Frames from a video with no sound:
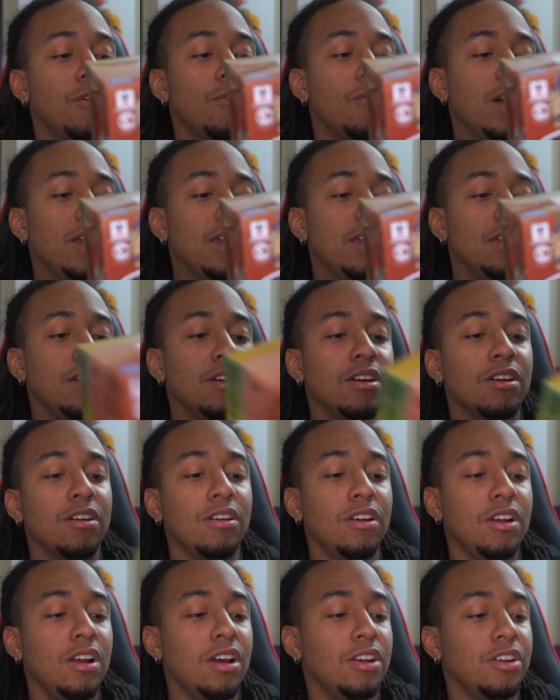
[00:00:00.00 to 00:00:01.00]
right
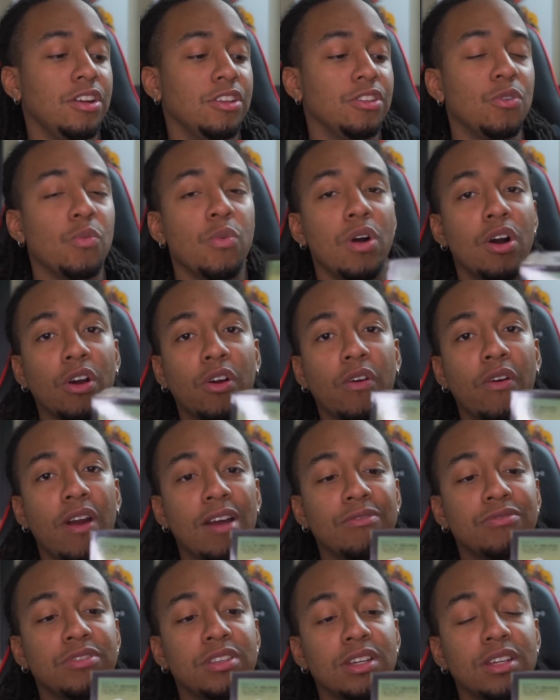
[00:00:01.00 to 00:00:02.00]
here. Another
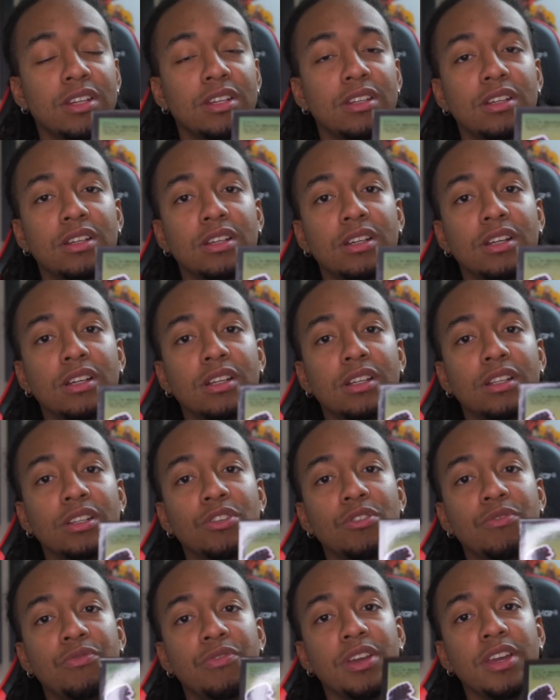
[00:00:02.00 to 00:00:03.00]
well-crafted
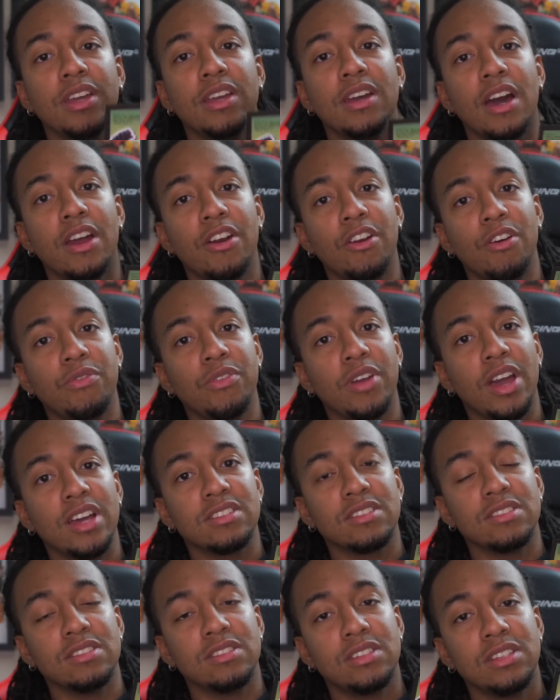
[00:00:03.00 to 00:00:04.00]
Luffy. I don't know if you
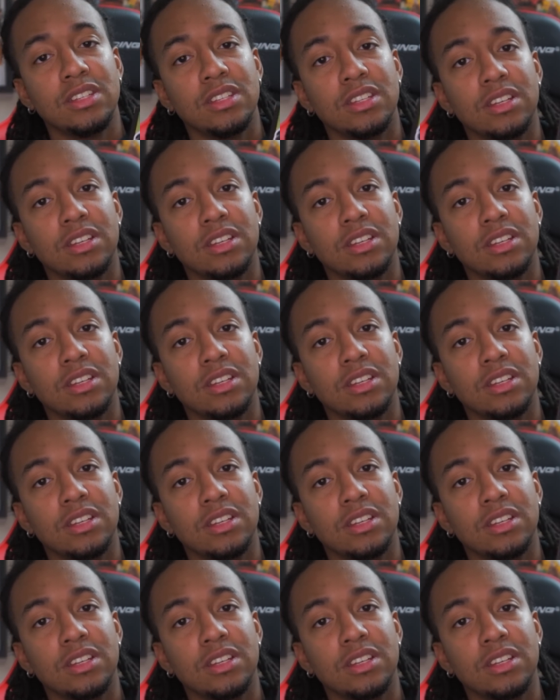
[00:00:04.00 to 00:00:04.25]
guys can see